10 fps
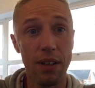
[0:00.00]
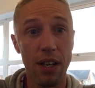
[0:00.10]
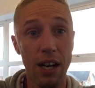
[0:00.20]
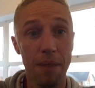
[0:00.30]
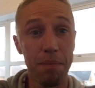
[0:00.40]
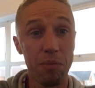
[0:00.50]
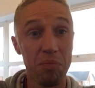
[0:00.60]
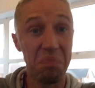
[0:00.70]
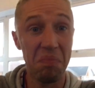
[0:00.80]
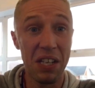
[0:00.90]

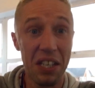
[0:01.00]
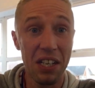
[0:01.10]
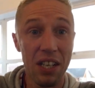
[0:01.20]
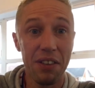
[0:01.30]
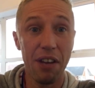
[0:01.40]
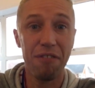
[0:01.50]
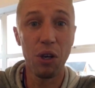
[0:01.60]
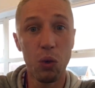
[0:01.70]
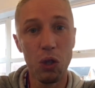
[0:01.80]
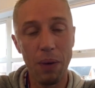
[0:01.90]
They
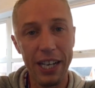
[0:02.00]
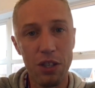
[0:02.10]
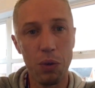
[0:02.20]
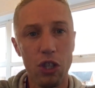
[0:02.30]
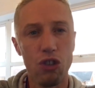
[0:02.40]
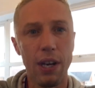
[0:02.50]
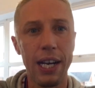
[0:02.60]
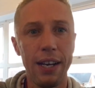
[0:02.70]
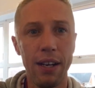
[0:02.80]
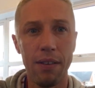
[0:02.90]
flew all the way to
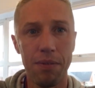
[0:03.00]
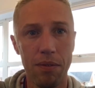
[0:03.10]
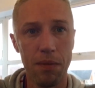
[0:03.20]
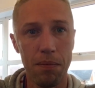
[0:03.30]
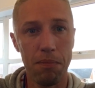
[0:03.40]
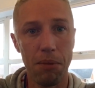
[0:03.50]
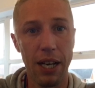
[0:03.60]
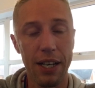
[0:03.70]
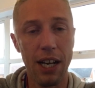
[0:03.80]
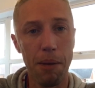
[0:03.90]
Australia,
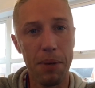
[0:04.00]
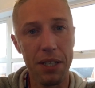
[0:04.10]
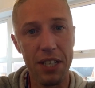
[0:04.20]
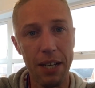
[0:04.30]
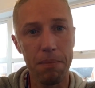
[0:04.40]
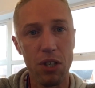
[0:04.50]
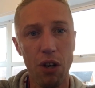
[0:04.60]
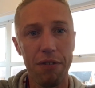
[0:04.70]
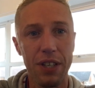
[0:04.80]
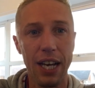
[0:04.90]
played a couple of teams
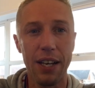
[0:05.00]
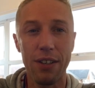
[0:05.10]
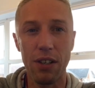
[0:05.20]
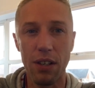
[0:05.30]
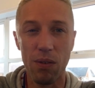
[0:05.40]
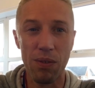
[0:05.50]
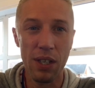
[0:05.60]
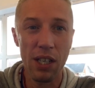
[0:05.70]
over there that